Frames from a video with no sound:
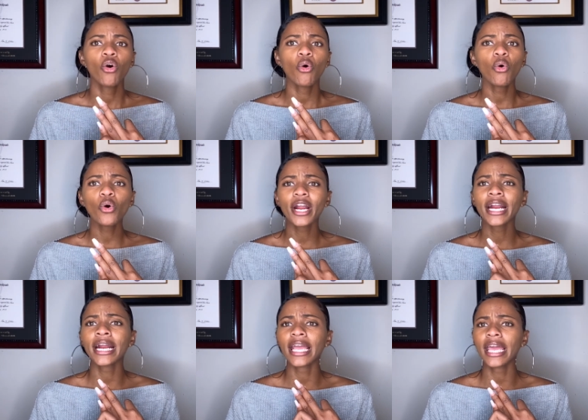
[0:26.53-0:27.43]

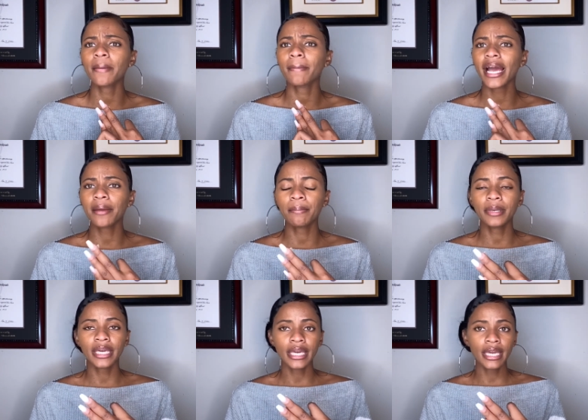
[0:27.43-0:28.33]
Or it might
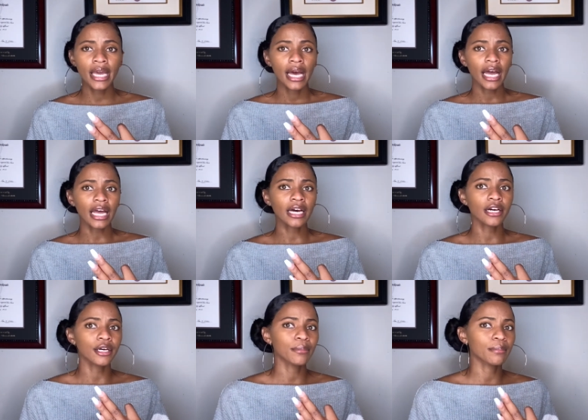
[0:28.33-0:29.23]
be
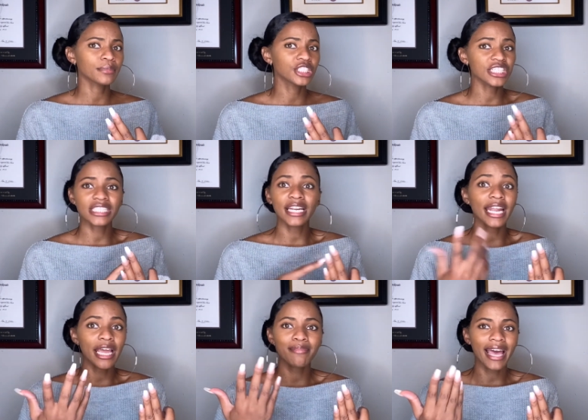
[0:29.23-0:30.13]
um, just a
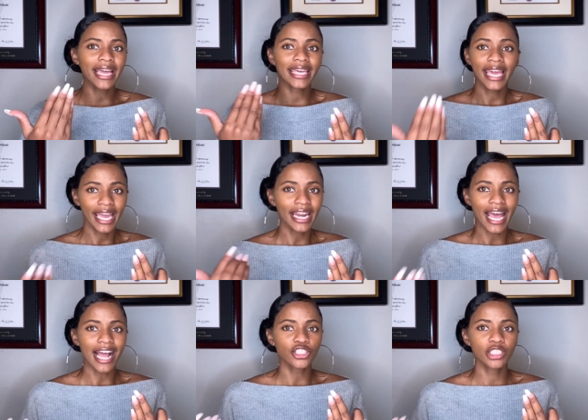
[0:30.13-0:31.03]
name that can't
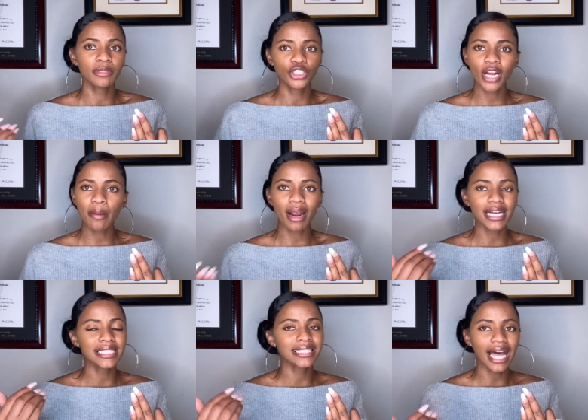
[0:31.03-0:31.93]
actually be trademarked
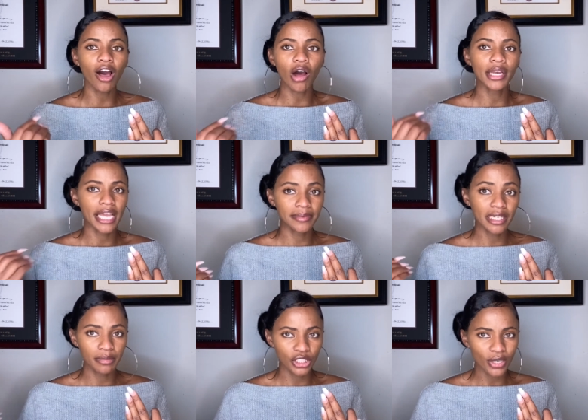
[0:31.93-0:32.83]
because not all names
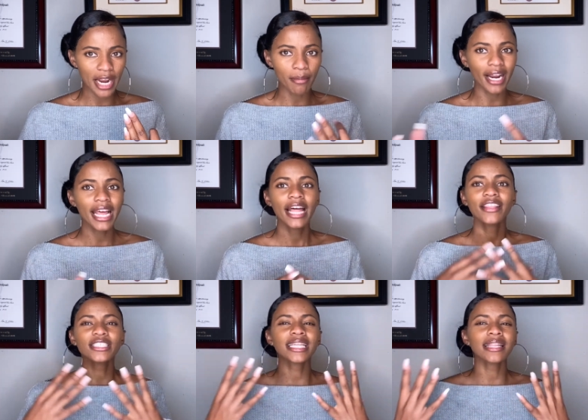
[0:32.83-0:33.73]
can be trademarked.
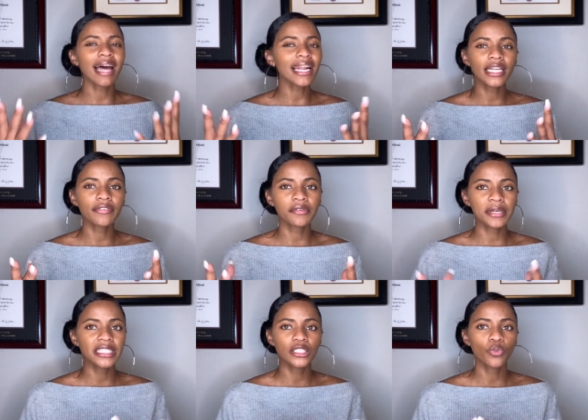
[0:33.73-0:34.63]
There's a lot of different
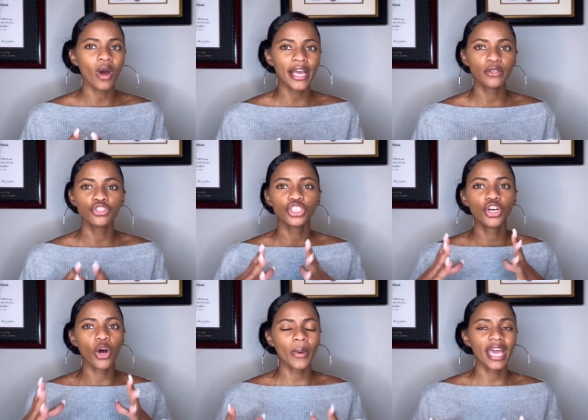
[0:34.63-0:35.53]
reasons why you should
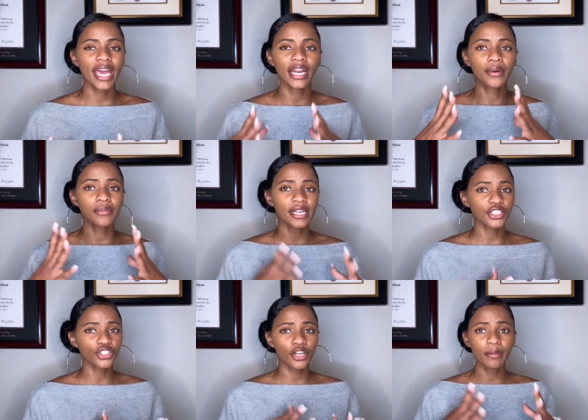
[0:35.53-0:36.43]
go ahead and
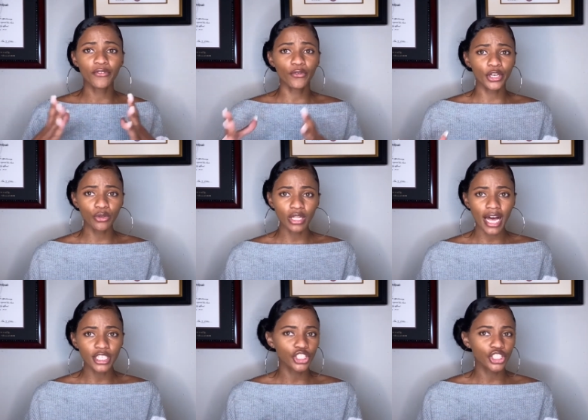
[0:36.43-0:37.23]
register before you launch.